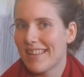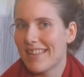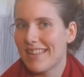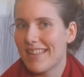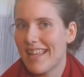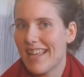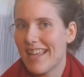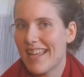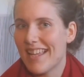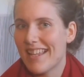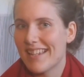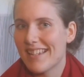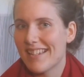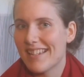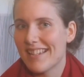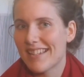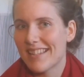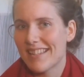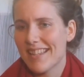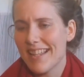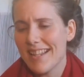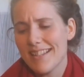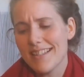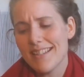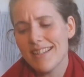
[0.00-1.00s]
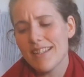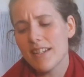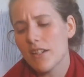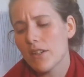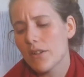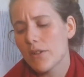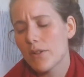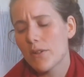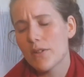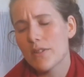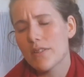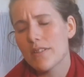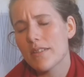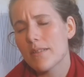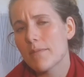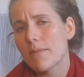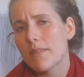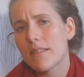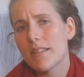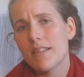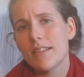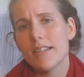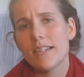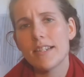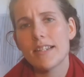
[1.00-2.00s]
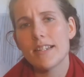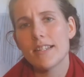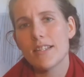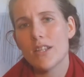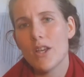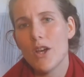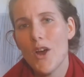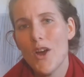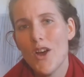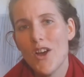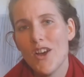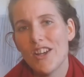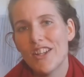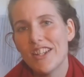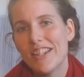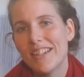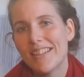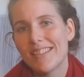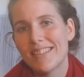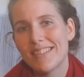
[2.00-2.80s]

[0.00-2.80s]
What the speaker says: then that's going to cause some serious hurt.